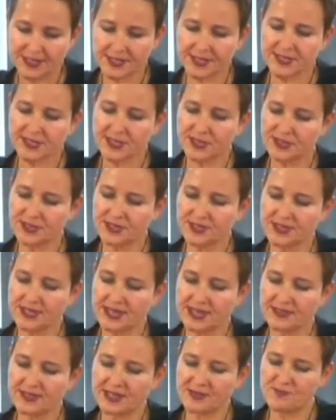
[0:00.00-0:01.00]
This is not to
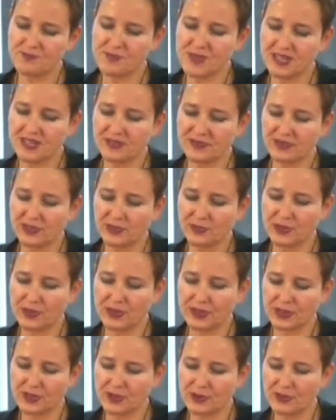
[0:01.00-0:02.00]
say that meaningful
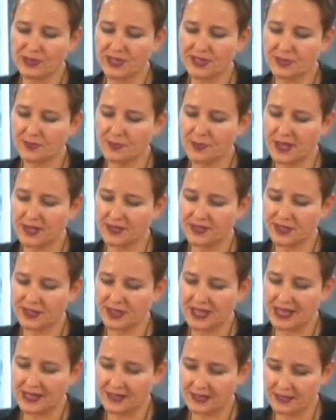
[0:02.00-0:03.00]
work only depends
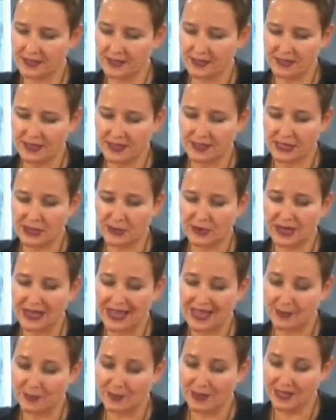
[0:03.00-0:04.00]
on us and
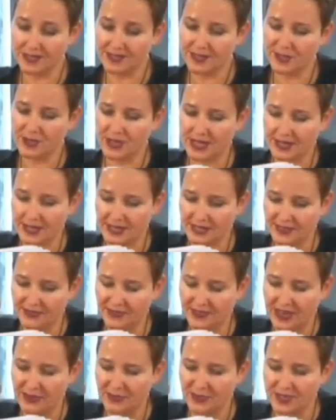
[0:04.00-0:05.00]
our ability to
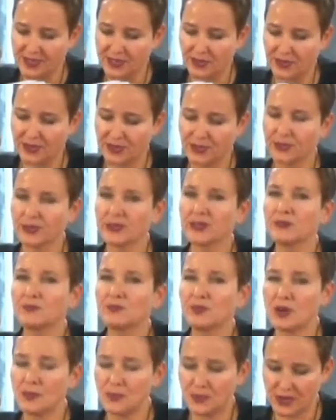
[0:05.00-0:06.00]
identify with or to
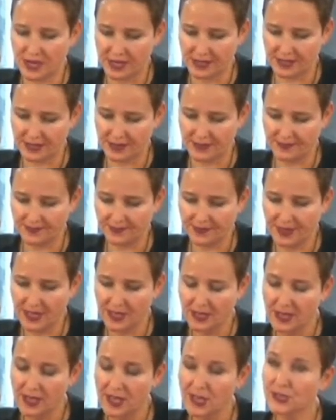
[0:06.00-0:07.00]
appropriate it.
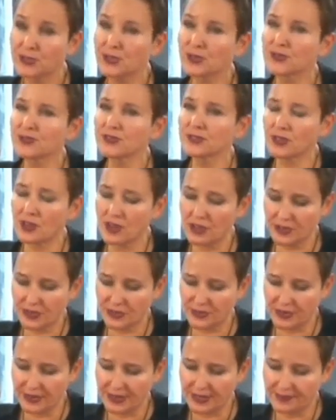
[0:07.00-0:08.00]
To the
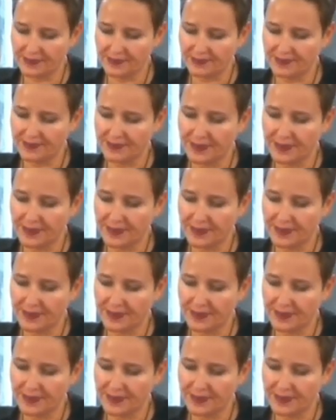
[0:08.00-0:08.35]
contrary.